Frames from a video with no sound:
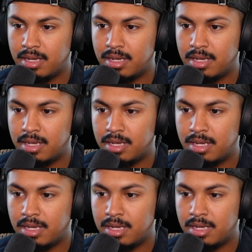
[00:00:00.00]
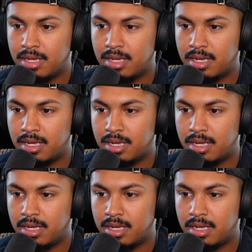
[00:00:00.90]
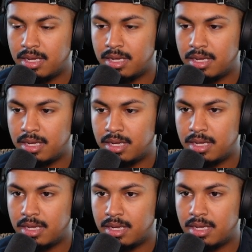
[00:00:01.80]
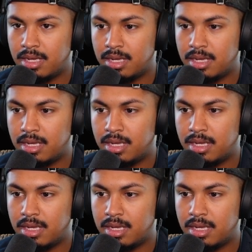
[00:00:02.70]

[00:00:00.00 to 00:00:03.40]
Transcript: Nobody speaks.